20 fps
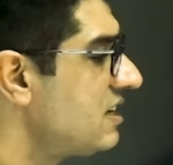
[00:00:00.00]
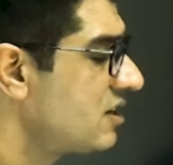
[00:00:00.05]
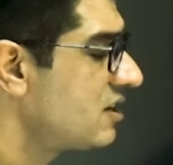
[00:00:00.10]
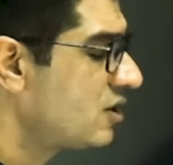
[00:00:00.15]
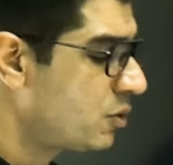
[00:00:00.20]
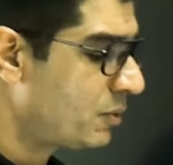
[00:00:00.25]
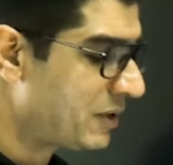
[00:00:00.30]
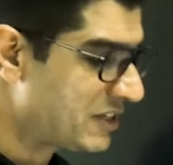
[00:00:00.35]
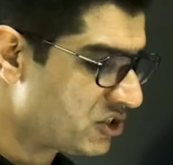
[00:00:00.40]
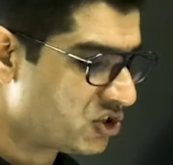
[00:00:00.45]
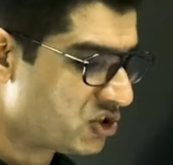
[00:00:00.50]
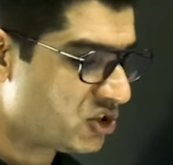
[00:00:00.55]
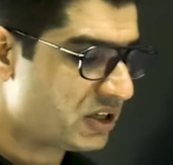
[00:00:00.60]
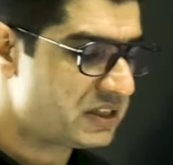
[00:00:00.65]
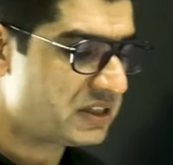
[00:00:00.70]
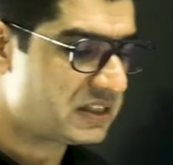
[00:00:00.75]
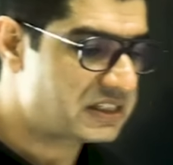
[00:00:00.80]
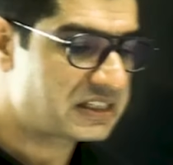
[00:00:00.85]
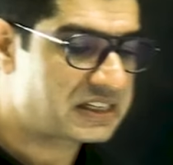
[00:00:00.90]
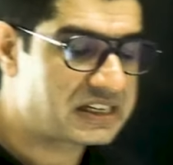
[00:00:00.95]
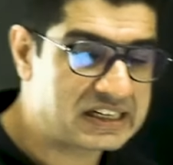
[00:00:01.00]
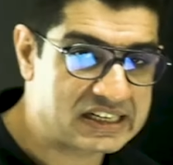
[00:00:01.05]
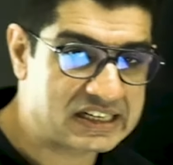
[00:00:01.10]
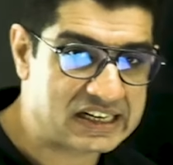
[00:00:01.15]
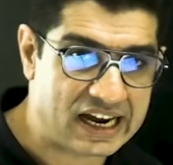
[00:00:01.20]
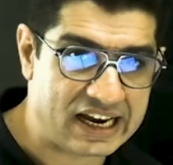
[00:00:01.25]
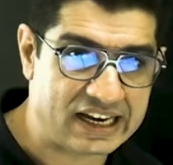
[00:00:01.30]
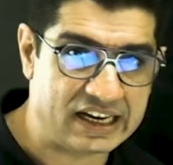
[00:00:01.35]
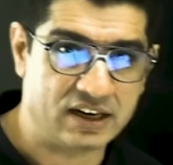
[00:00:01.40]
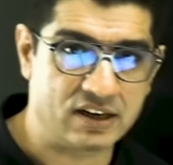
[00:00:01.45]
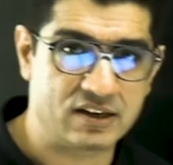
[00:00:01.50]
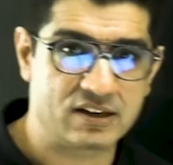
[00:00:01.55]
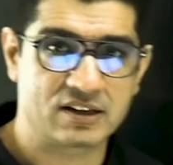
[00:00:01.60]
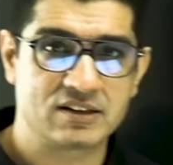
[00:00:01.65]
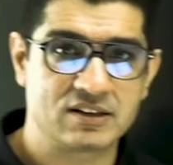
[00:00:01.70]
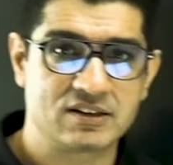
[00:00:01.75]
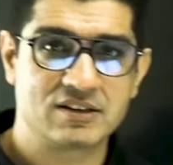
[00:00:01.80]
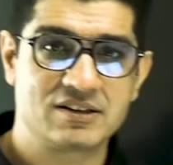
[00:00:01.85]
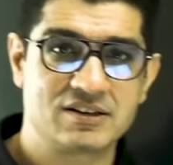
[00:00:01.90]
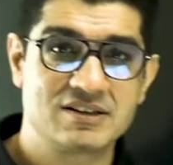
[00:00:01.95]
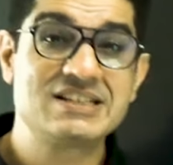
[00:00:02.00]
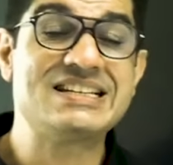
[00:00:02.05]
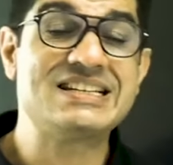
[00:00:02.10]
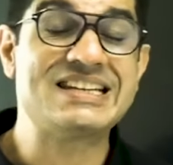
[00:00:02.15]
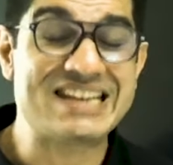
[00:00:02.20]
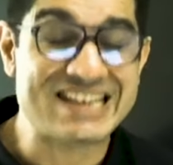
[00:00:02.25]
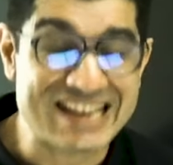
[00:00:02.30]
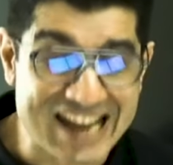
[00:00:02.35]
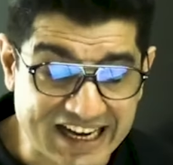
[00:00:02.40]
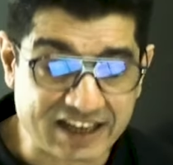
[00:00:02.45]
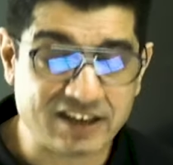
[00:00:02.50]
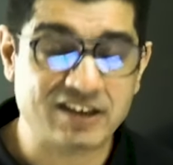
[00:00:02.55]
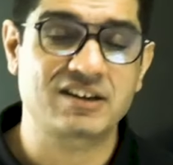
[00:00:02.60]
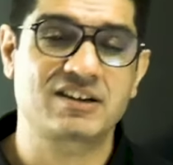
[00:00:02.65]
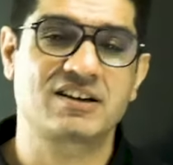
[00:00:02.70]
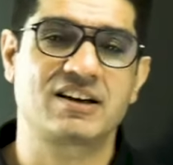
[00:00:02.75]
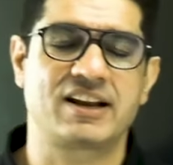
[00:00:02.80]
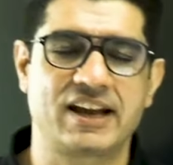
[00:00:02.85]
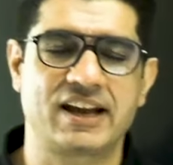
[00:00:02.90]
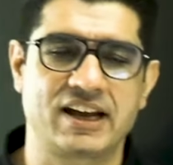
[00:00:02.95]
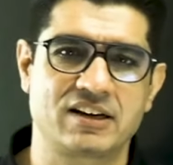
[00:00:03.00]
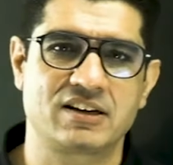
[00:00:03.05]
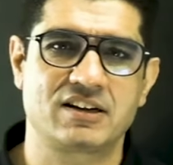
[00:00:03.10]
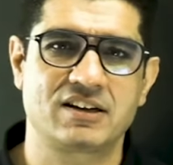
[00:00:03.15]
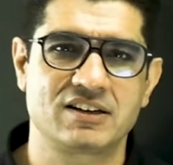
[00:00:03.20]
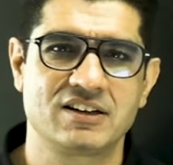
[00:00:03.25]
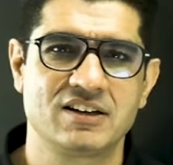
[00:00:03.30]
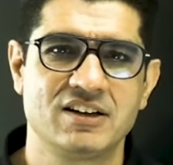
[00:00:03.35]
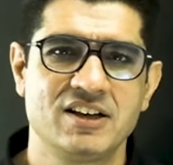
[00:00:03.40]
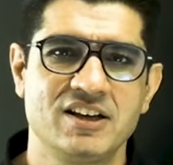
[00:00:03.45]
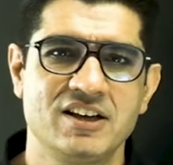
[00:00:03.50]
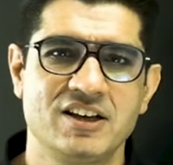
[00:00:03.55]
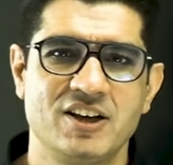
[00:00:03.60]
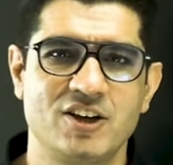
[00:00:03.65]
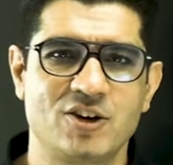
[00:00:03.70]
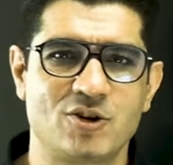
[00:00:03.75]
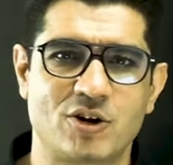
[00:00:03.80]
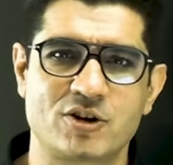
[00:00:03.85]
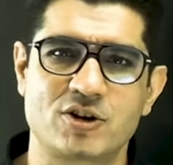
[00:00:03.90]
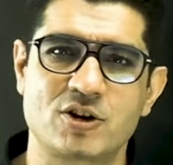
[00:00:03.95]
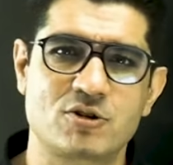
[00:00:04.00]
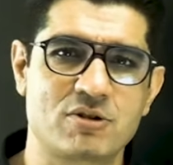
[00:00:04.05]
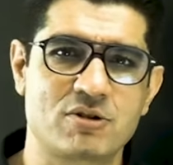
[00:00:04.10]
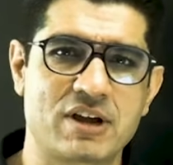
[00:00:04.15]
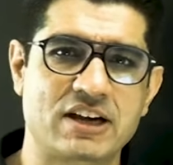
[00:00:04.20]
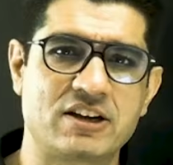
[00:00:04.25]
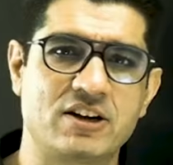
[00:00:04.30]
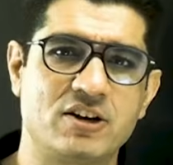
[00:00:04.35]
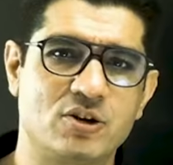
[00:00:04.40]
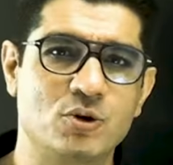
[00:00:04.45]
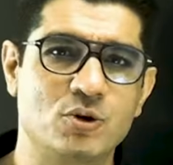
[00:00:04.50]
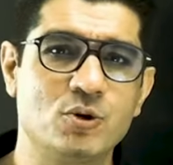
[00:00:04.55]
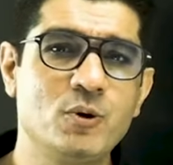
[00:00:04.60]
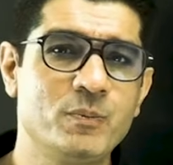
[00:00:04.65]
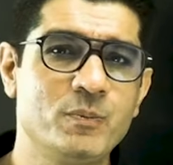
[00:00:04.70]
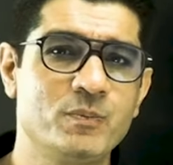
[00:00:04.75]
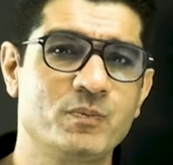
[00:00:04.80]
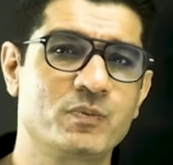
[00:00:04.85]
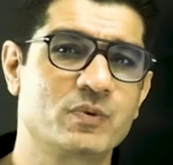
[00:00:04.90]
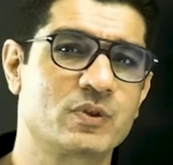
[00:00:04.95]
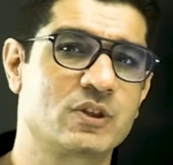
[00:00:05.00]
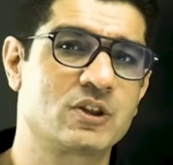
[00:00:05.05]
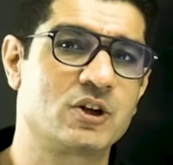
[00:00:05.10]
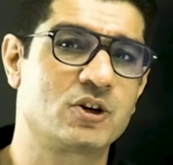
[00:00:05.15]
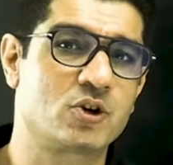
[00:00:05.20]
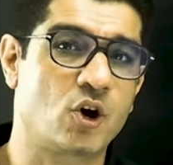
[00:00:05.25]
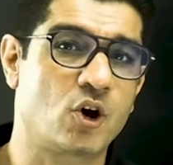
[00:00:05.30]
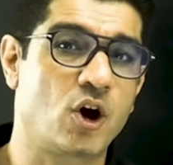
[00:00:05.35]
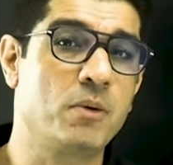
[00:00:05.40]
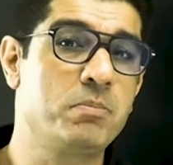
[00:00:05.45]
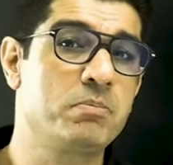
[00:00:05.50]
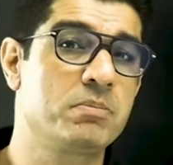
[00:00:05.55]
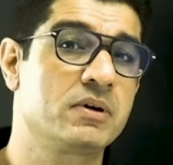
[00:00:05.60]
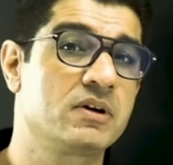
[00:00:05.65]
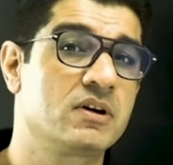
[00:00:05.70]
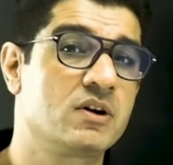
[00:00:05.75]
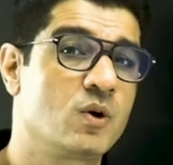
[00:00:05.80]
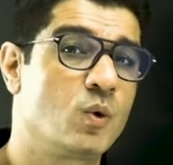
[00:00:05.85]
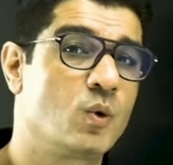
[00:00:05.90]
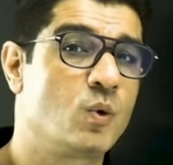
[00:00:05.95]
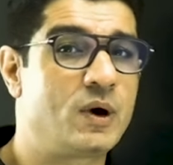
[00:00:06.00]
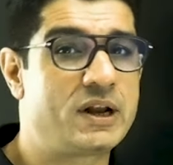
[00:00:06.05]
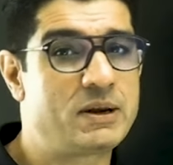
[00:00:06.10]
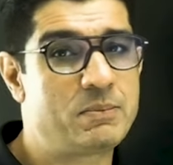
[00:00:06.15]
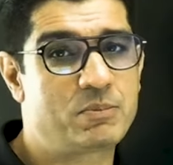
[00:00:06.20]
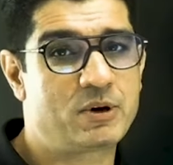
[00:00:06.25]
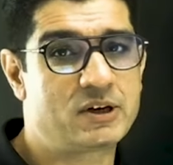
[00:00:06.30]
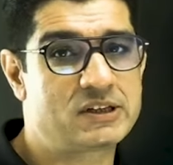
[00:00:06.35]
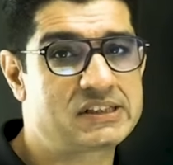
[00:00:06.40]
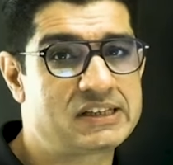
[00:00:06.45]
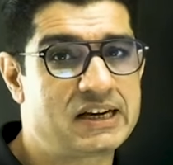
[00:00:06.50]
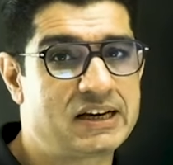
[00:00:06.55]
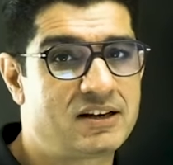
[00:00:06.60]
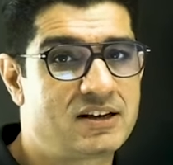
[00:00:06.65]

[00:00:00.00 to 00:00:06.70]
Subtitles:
questions right, net correct, in order to get into the top 1%.